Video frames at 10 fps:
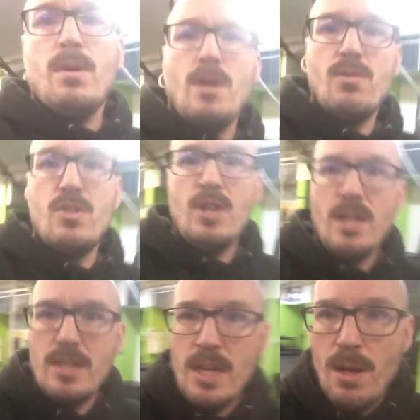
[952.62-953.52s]
Coach G
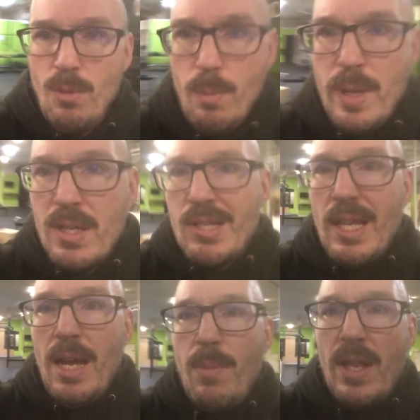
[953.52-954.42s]
and Tia will be
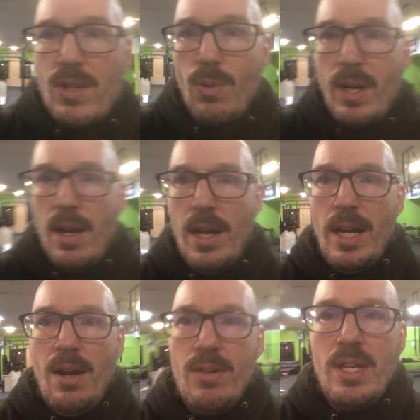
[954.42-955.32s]
slayed by this workout, I
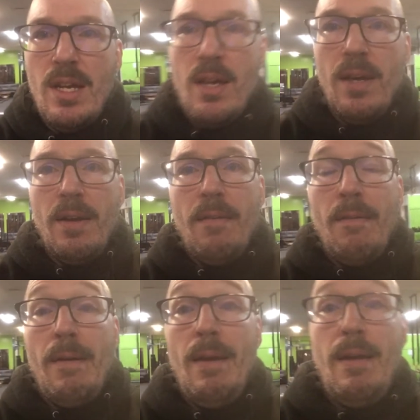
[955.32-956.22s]
guarantee,
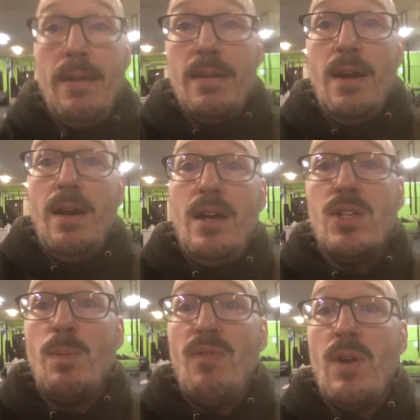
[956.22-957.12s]
and
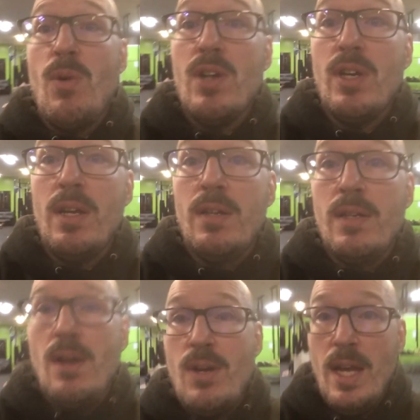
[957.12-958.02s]
should be fun watching.
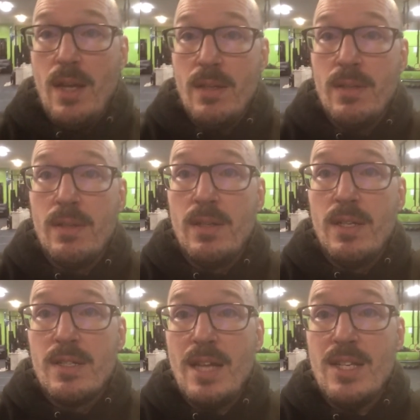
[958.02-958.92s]
Okay,
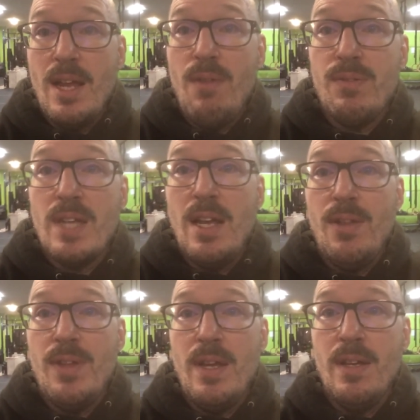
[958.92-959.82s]
stay safe, stay
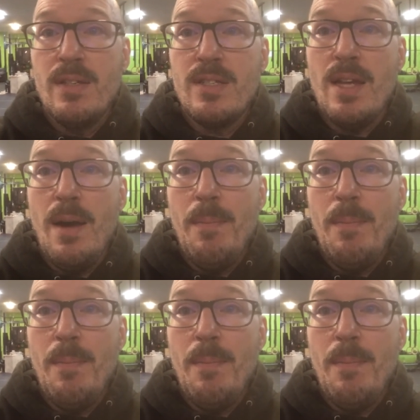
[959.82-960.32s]
healthy, see ya.